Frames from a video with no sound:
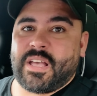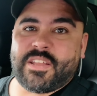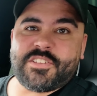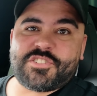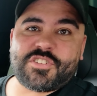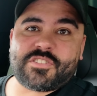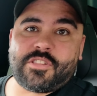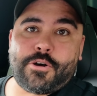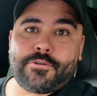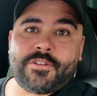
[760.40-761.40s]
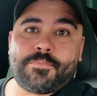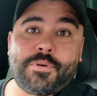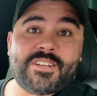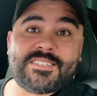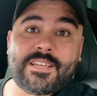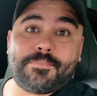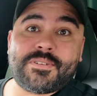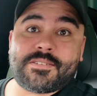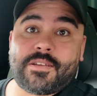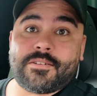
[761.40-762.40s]
And it's just lowered it by
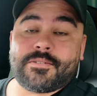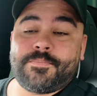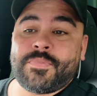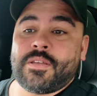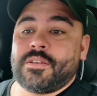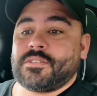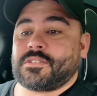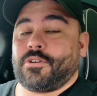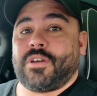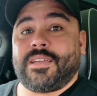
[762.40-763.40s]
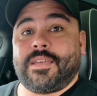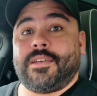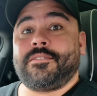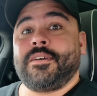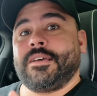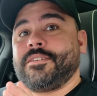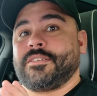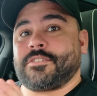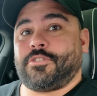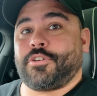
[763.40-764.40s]
10%. So again,
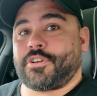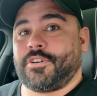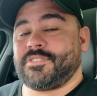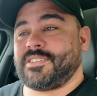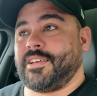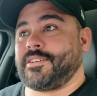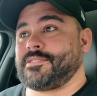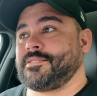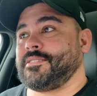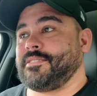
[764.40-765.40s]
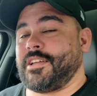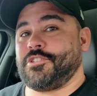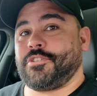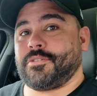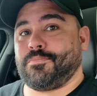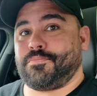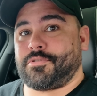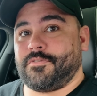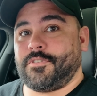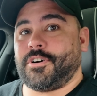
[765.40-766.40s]
there's a lot of context that you can
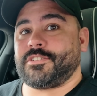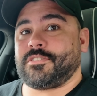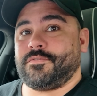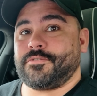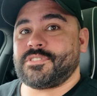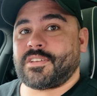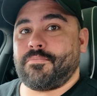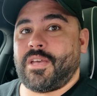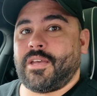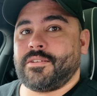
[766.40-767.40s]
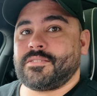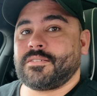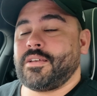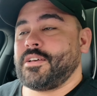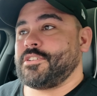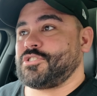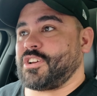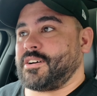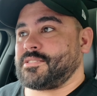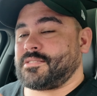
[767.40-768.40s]
provide the voice commands.
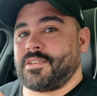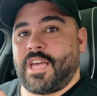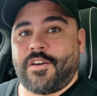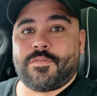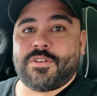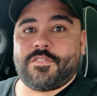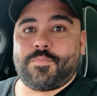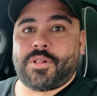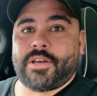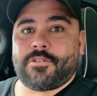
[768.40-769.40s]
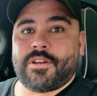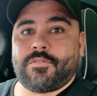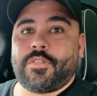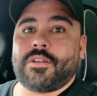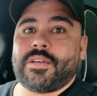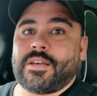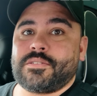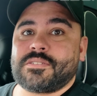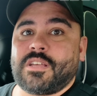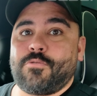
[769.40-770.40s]
Just have a bit of a play around with it
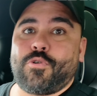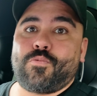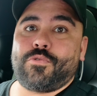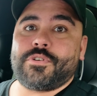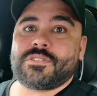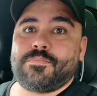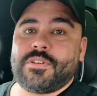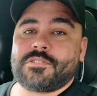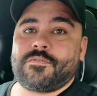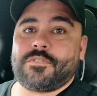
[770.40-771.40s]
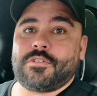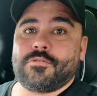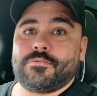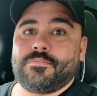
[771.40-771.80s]
and see what works best for you.